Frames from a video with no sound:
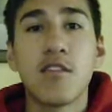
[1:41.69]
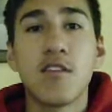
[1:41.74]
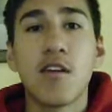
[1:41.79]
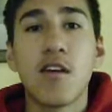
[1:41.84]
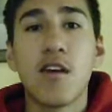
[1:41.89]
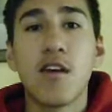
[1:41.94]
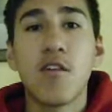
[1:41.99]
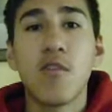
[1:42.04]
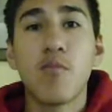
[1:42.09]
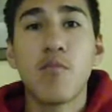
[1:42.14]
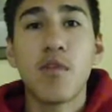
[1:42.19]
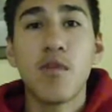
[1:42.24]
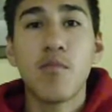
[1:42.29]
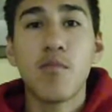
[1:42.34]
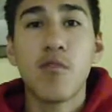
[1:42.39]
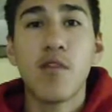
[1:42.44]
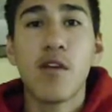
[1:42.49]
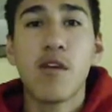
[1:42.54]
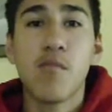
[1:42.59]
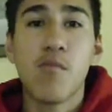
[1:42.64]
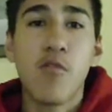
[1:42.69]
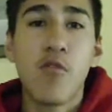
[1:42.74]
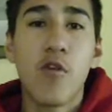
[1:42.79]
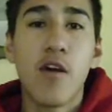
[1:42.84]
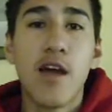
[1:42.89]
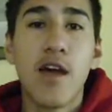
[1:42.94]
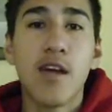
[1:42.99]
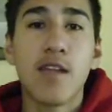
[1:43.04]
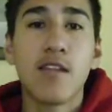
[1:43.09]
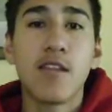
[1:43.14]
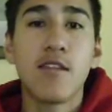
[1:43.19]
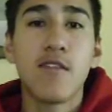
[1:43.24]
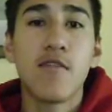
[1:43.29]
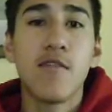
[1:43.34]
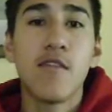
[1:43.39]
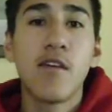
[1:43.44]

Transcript: to help people get more active